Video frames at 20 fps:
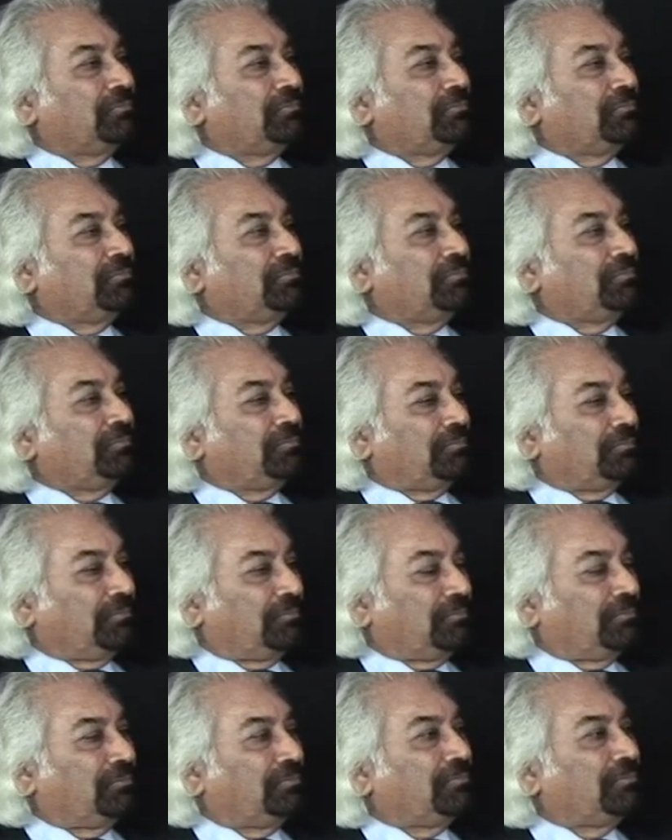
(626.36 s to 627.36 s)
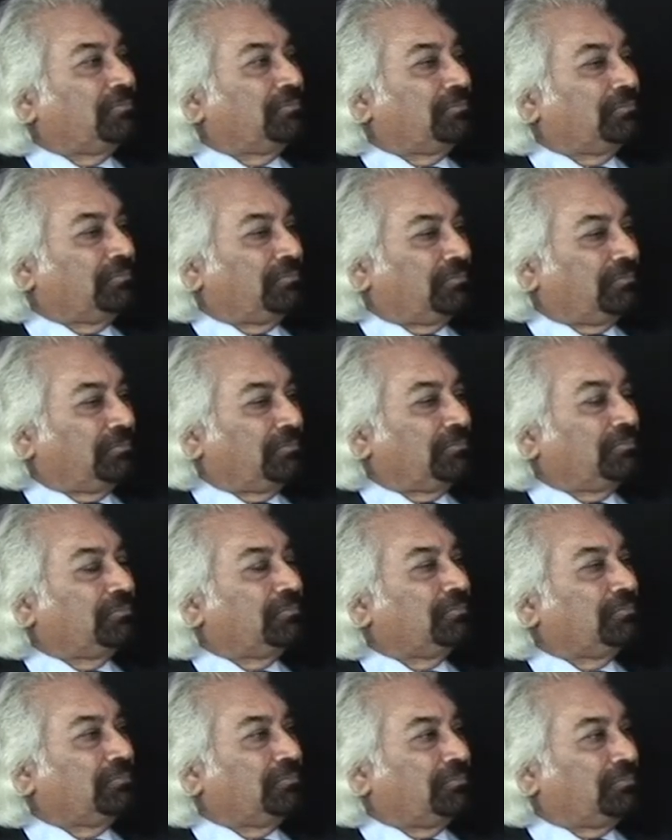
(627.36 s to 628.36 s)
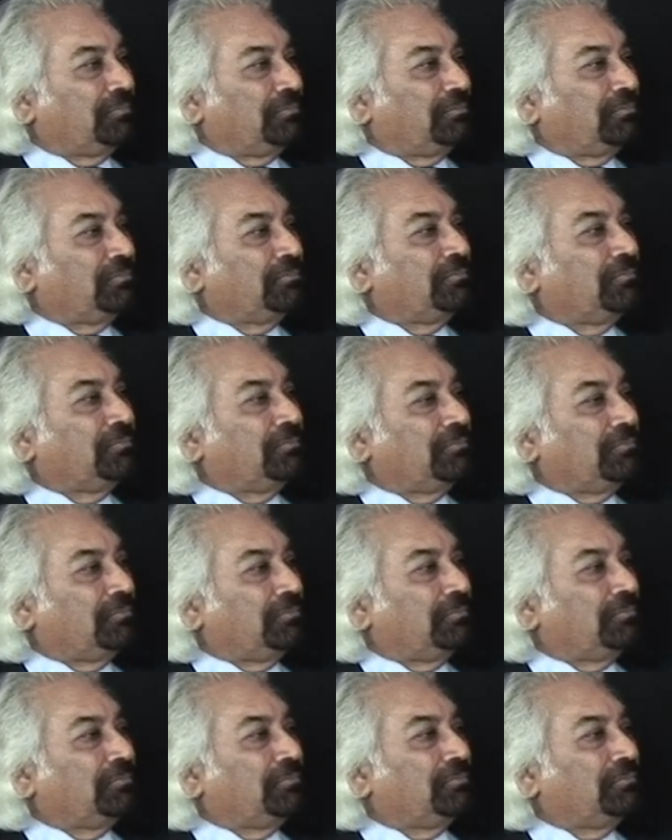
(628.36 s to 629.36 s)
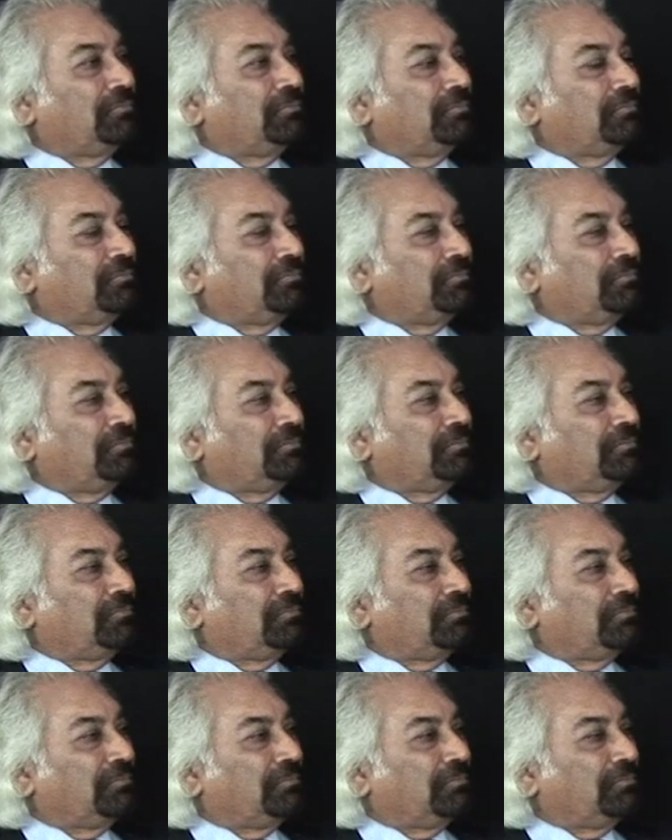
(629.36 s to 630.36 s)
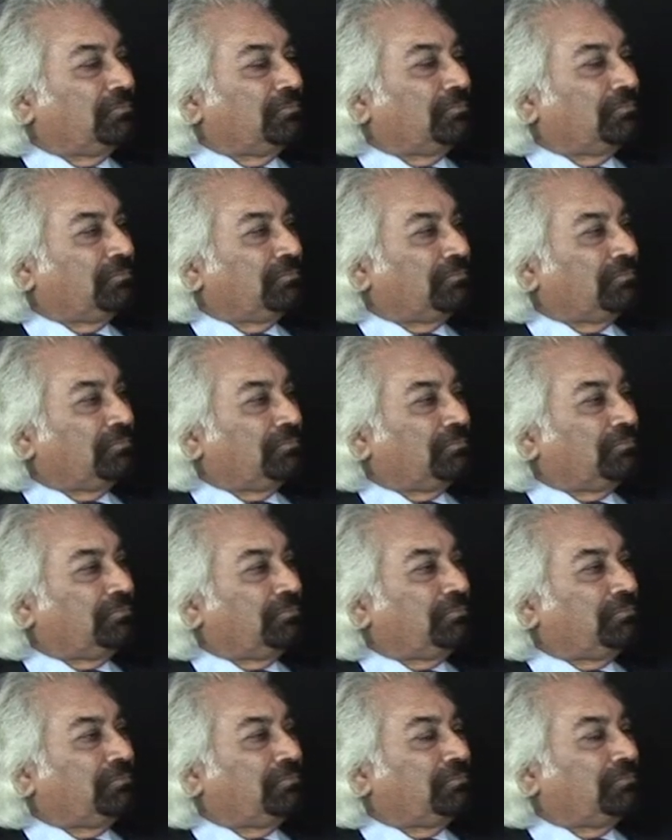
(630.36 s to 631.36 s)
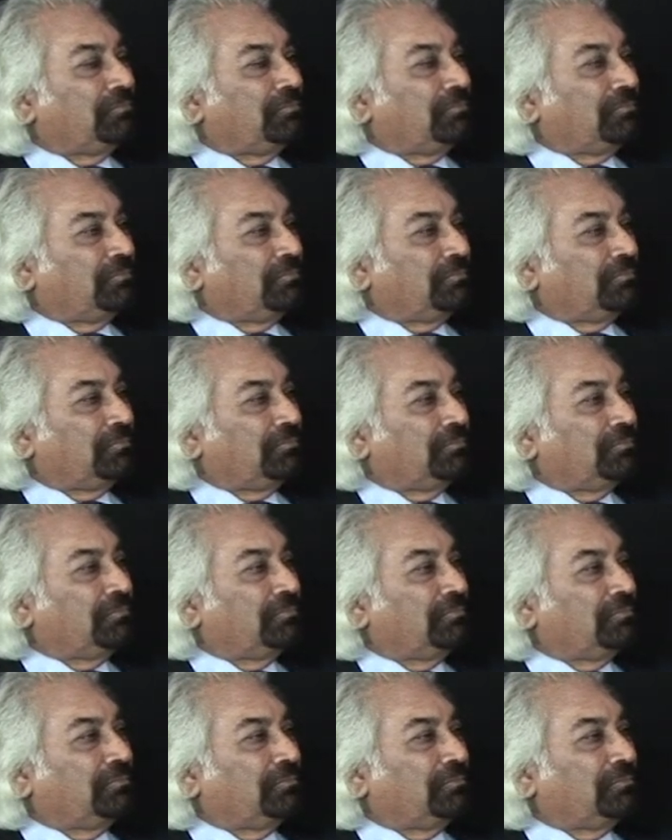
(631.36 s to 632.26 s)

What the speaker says: (silent)